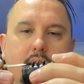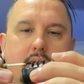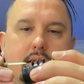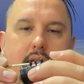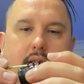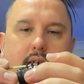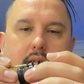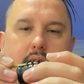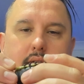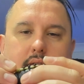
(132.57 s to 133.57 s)
So
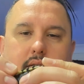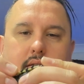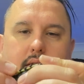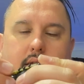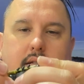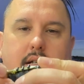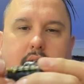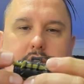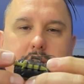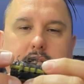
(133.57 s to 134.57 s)
the
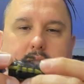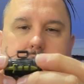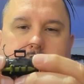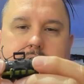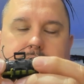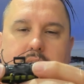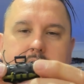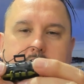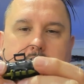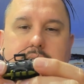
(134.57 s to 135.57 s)
only thing that this figure
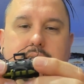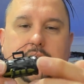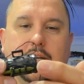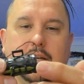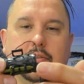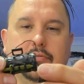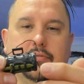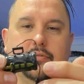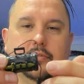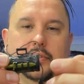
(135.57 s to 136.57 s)
doesn't have
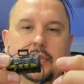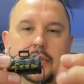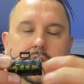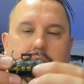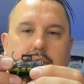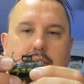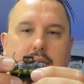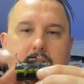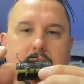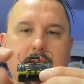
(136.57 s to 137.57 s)

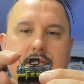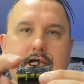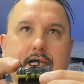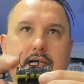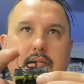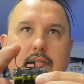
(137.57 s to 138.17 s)
is